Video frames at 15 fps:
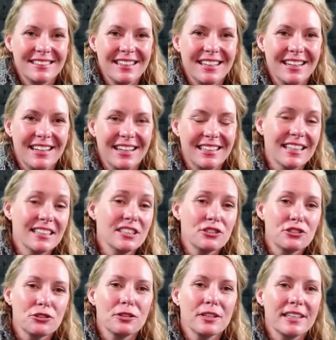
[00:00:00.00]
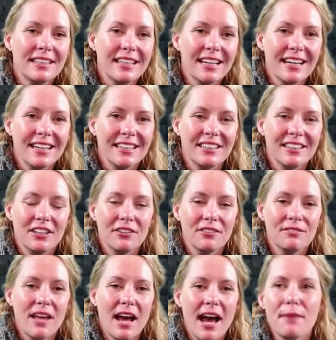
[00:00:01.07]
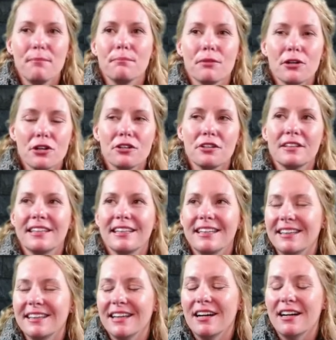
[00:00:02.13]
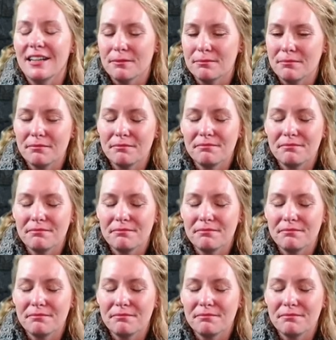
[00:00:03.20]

Uh, and that's a story that, you know, I'm currently um,